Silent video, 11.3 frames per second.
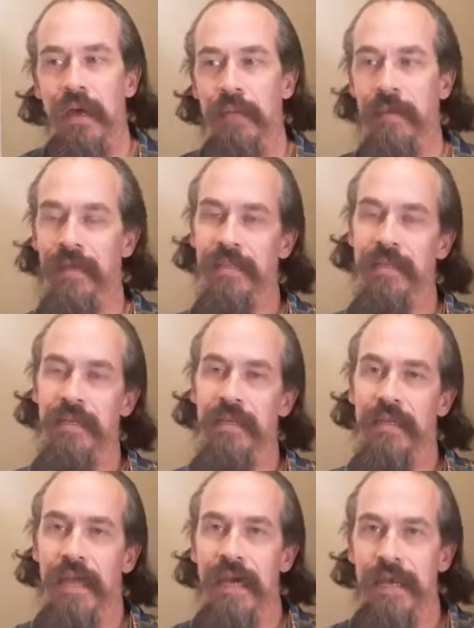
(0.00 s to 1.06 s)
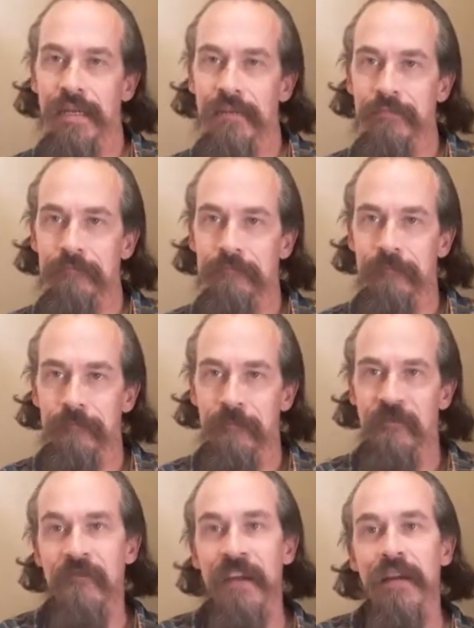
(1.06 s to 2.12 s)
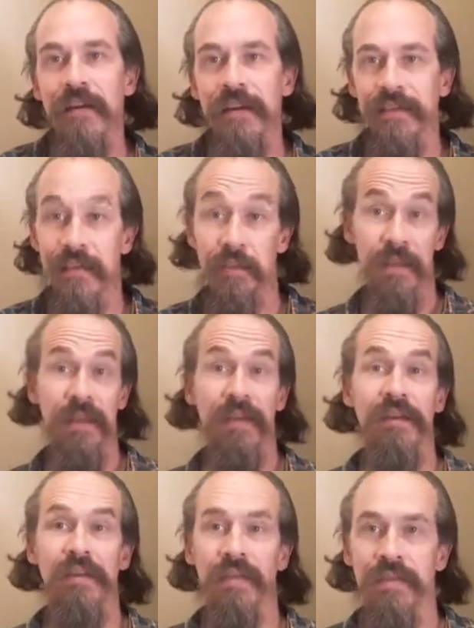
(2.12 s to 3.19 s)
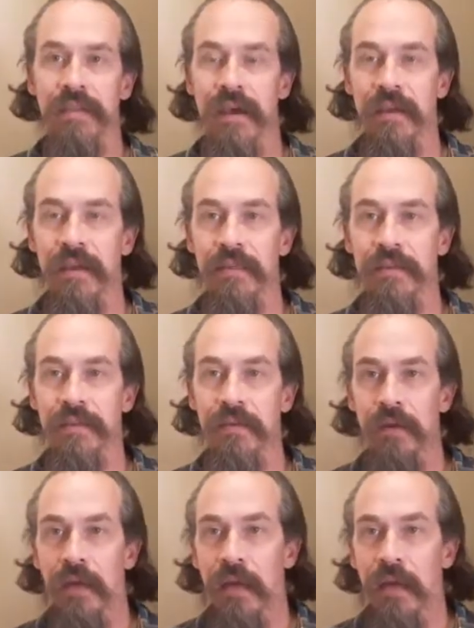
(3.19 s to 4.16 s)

I'm here to tell you that varies depending on who you're talking to.